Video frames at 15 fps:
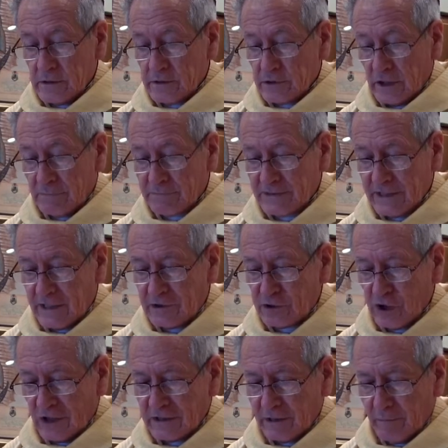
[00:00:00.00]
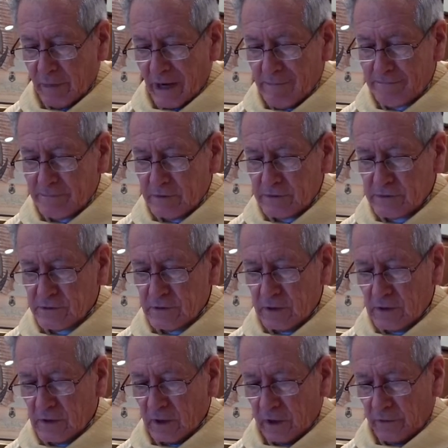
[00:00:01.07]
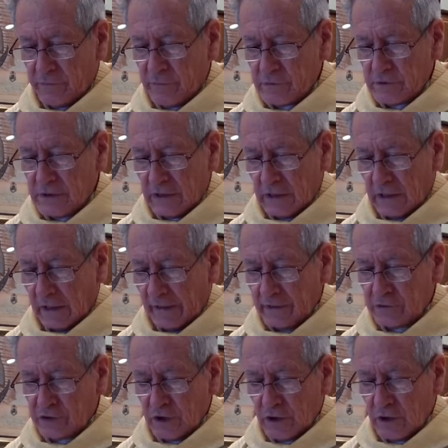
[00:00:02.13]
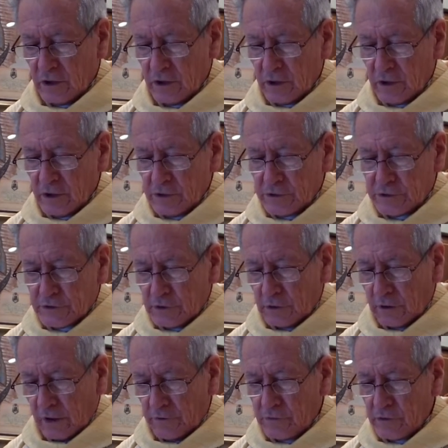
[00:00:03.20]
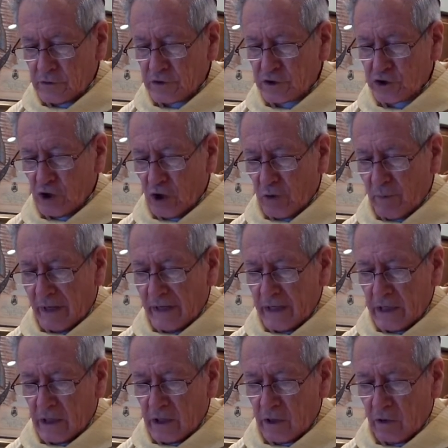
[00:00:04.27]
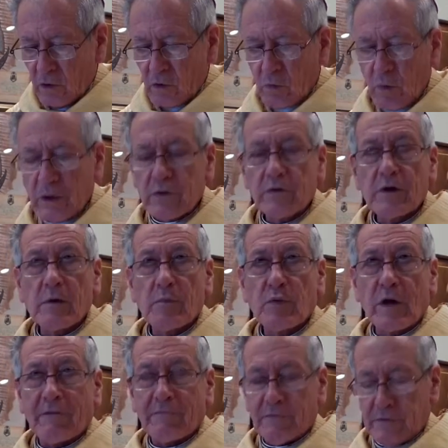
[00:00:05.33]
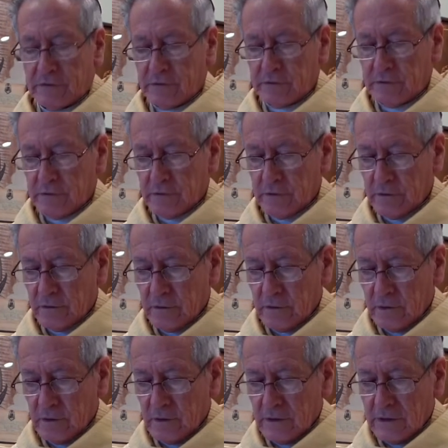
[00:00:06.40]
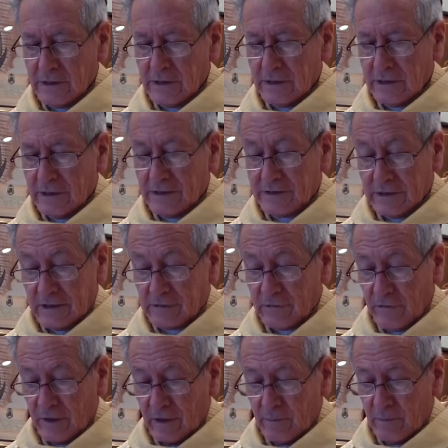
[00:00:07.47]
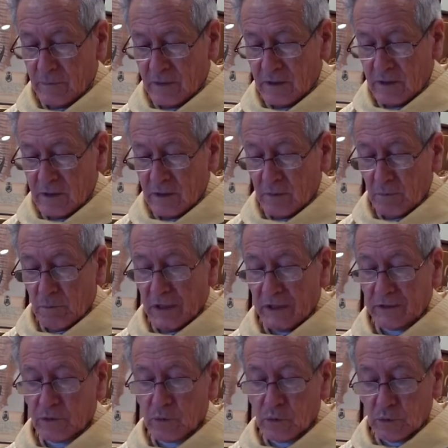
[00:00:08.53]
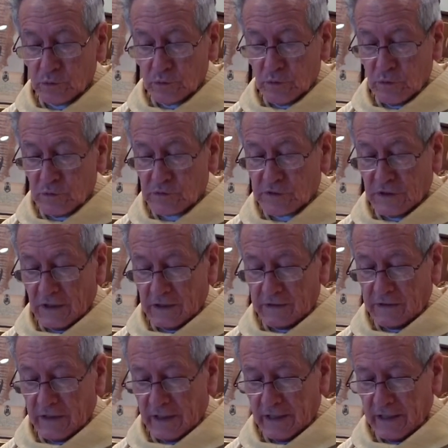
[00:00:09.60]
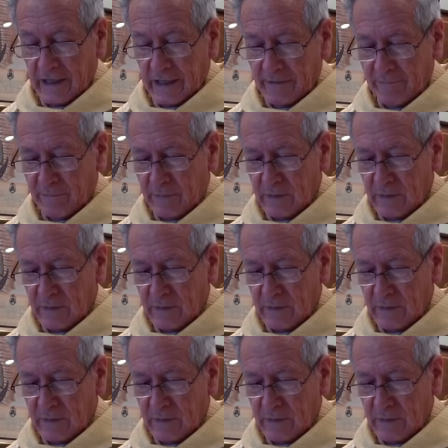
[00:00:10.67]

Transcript: Some say John the Baptist, others Elijah, still others Jeremiah or one of the prophets. He said to them, But who do you say that I am?